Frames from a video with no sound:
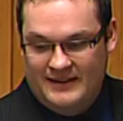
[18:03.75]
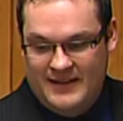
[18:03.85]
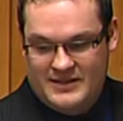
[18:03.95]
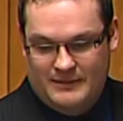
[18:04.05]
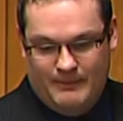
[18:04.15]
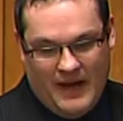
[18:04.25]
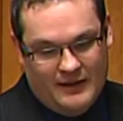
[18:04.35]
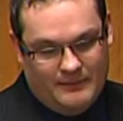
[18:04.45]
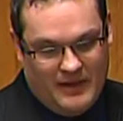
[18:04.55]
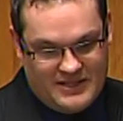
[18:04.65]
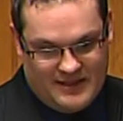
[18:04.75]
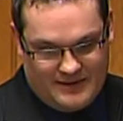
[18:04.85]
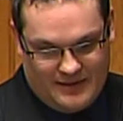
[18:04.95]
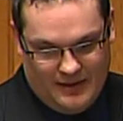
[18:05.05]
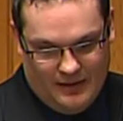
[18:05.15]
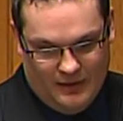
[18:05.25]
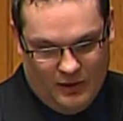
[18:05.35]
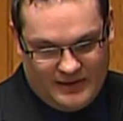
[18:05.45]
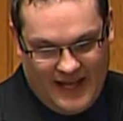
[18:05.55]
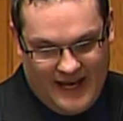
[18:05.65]
such as balanced budgets,
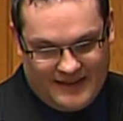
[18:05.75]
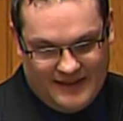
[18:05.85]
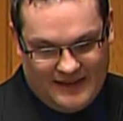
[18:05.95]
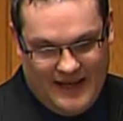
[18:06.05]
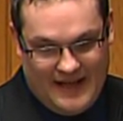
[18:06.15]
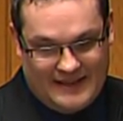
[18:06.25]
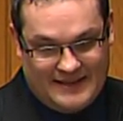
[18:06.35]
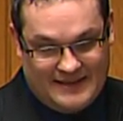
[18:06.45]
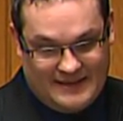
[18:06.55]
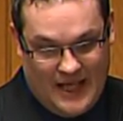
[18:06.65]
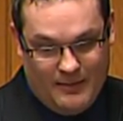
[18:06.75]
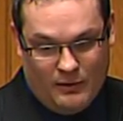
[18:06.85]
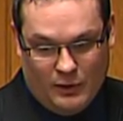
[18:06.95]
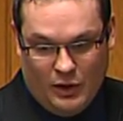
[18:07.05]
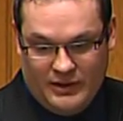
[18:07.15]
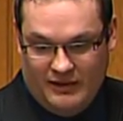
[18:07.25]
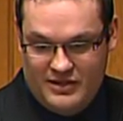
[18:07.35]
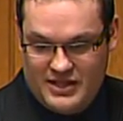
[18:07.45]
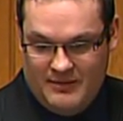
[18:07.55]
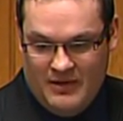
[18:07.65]
low taxes, and a stable royalty
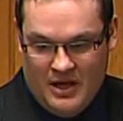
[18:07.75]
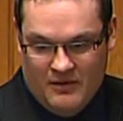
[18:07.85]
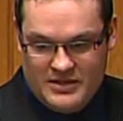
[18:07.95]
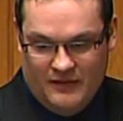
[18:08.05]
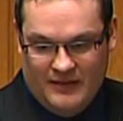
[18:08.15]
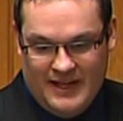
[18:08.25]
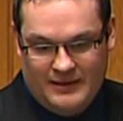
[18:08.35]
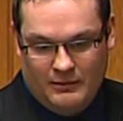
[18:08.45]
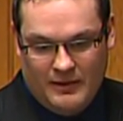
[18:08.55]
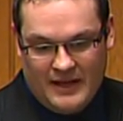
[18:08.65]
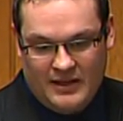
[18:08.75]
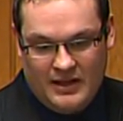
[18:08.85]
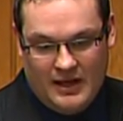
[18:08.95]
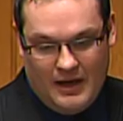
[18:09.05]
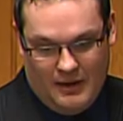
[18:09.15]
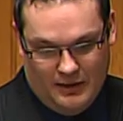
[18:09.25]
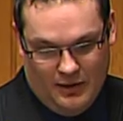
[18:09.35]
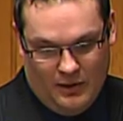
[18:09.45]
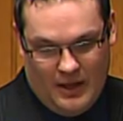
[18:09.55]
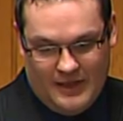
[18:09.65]
regime which have led to record
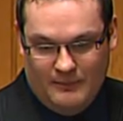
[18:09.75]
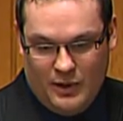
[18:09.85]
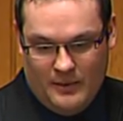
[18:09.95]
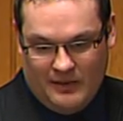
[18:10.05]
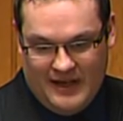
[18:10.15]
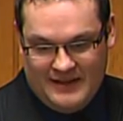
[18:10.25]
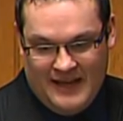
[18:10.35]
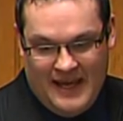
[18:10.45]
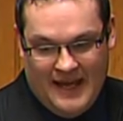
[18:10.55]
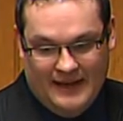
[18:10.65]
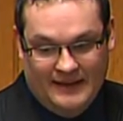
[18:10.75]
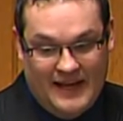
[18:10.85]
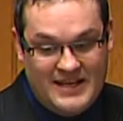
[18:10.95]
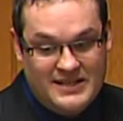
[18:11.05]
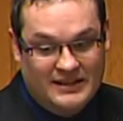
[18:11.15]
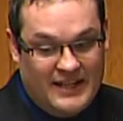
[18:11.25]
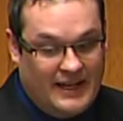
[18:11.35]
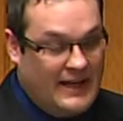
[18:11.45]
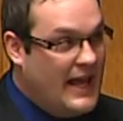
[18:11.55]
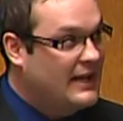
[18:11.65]
low unemployment rates and a
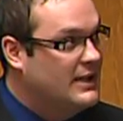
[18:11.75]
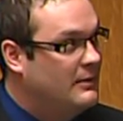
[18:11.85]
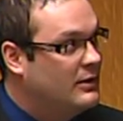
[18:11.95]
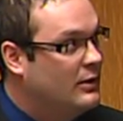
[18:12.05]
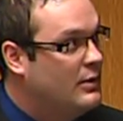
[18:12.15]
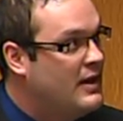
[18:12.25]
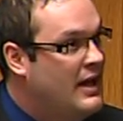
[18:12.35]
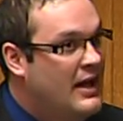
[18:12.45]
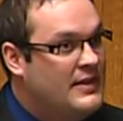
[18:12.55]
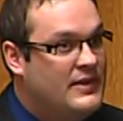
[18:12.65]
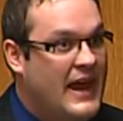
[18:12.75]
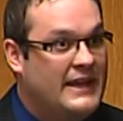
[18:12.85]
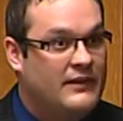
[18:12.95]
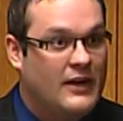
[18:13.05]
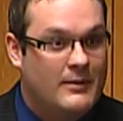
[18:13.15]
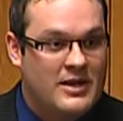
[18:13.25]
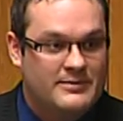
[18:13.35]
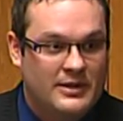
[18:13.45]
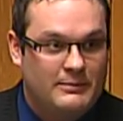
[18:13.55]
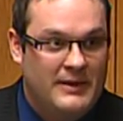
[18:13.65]
nation-leading economic growth. Thank you very much,
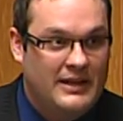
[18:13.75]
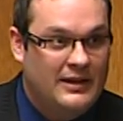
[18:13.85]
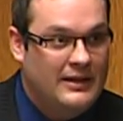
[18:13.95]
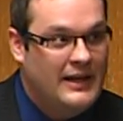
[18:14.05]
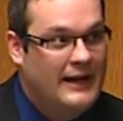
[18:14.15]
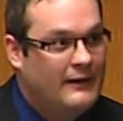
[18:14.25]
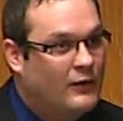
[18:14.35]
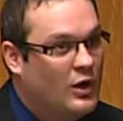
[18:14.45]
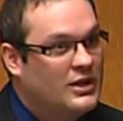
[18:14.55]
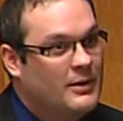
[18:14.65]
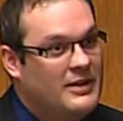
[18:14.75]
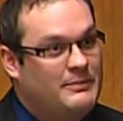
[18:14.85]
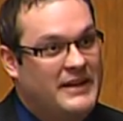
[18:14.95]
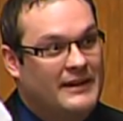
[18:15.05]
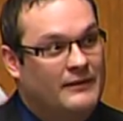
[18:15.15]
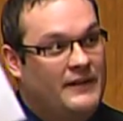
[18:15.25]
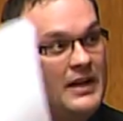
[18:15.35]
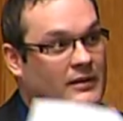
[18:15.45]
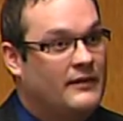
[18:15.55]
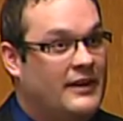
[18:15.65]
Mr. Speaker, and of course I'll be speaking in
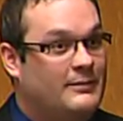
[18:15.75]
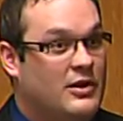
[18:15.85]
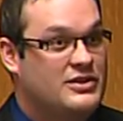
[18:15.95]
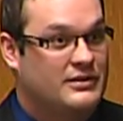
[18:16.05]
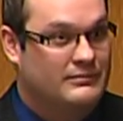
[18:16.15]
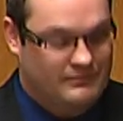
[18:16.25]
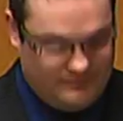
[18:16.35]
favor of this motion.